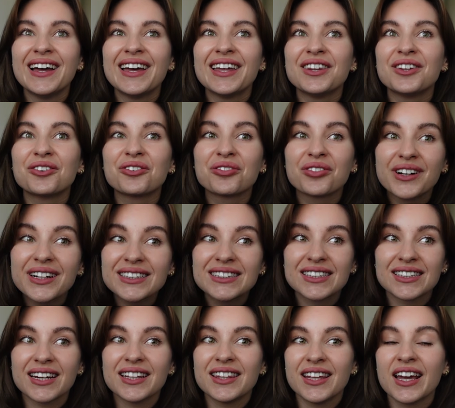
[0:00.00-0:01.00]
And the
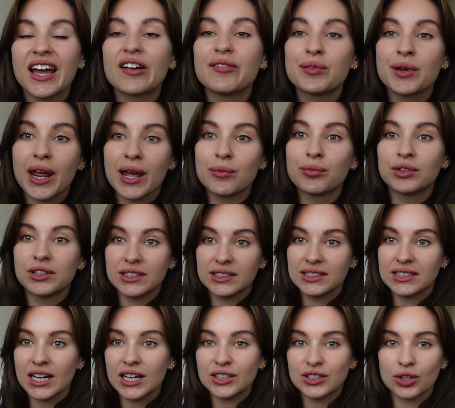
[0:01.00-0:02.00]
reason I think I've been able to
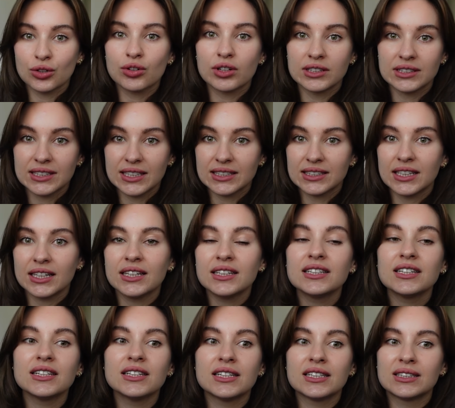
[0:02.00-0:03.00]
stay so
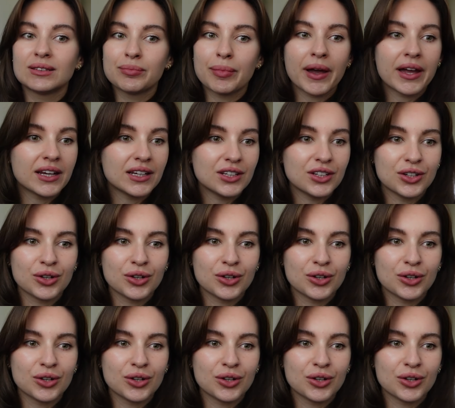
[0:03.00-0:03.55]
consistent despite,